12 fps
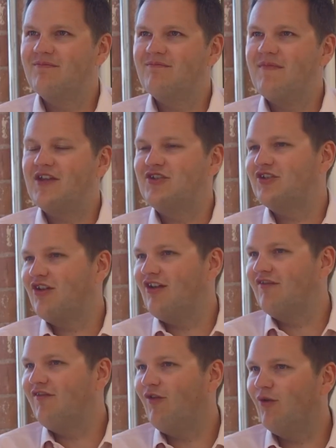message
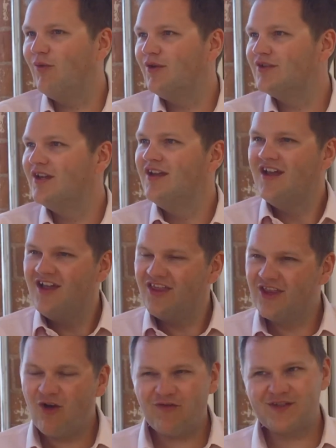going forward.
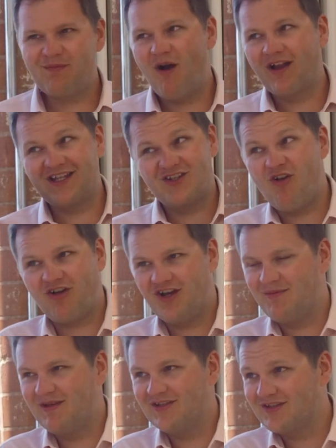The office market's not going
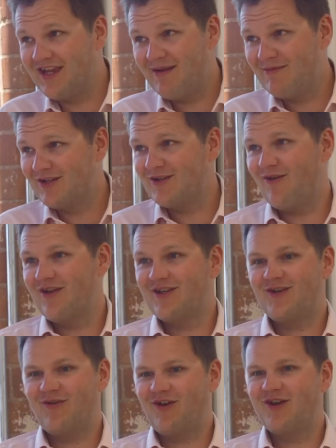to be the same. It's
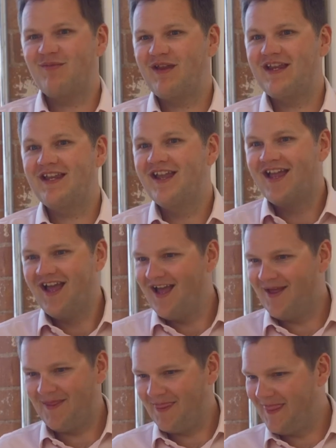not going to be
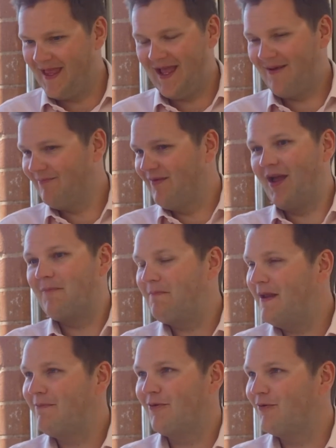
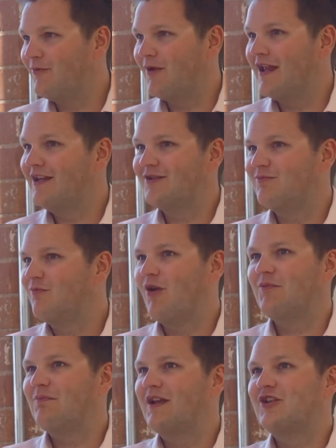people in
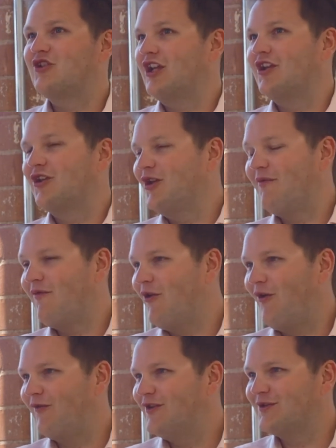one big chicken coop of an
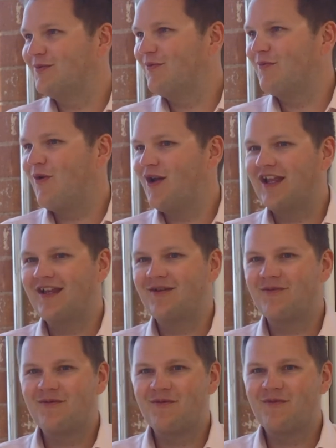office
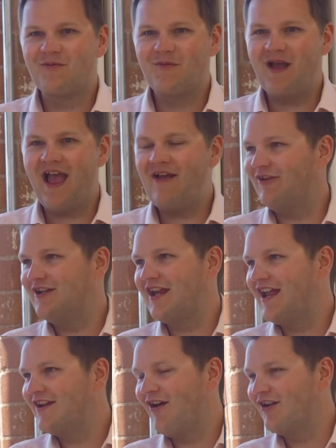working every
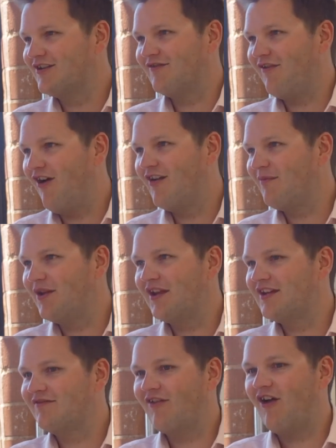day, 9 to 5,
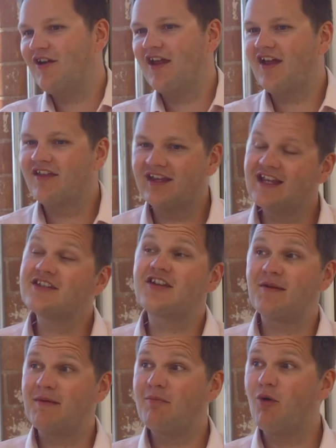Monday to Friday. I think it is
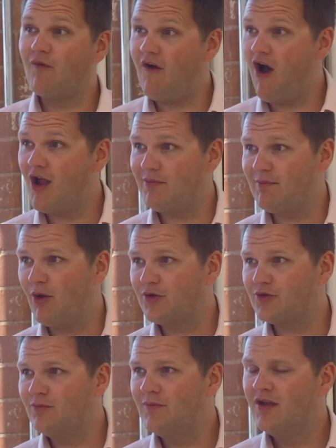going to be more of a hybrid
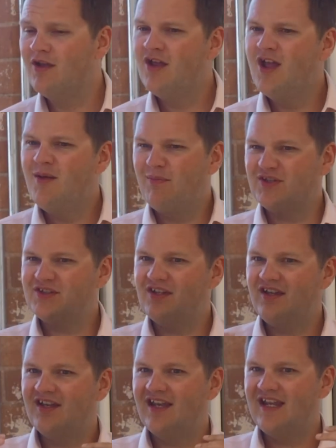model, but
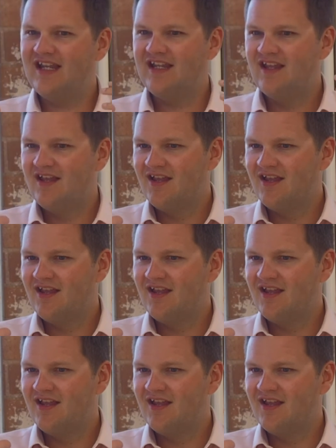certainly